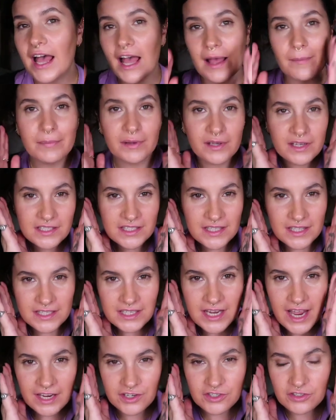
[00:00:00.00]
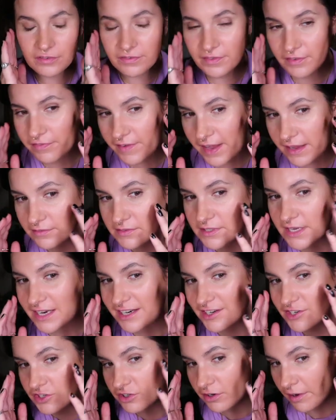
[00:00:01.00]
And because of the texture of the
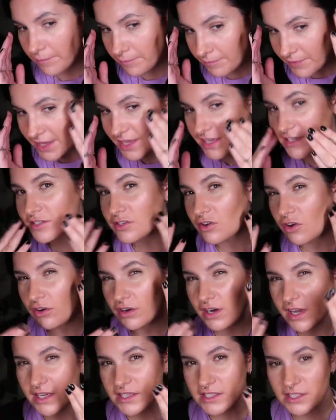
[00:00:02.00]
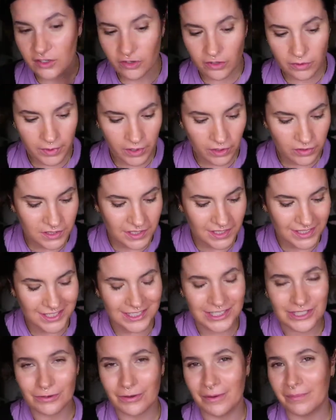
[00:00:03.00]
foundation, it's got a nice
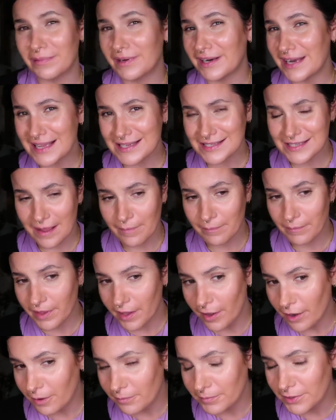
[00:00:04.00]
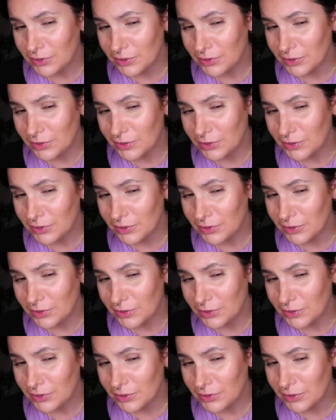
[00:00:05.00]
luminosity to it, but let's amp it up.